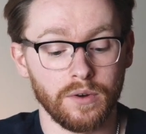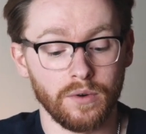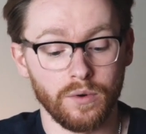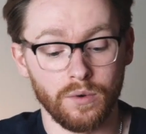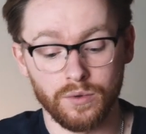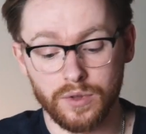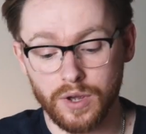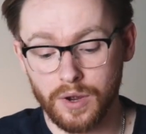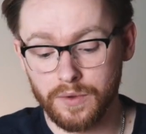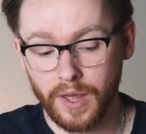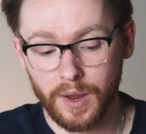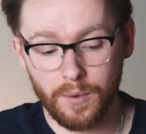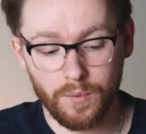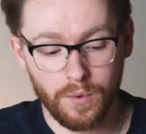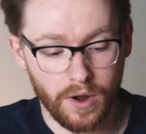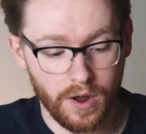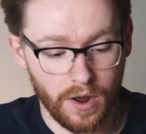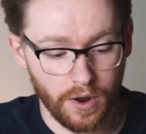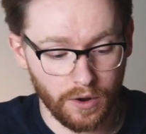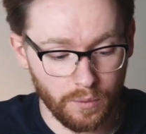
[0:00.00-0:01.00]
although they
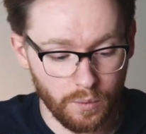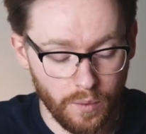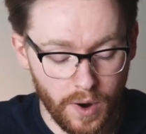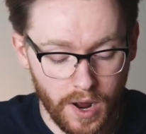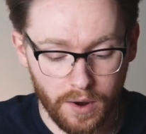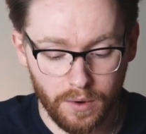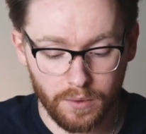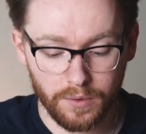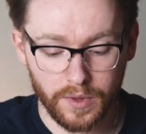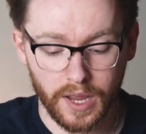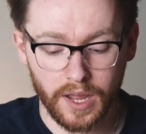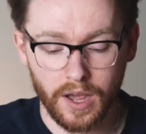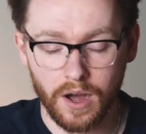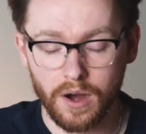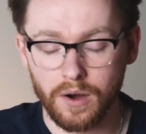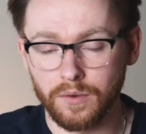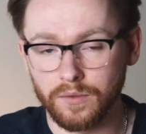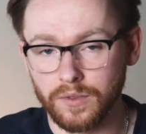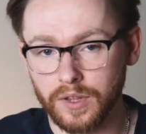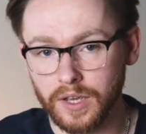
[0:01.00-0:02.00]
work well,
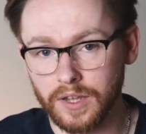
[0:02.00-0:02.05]
the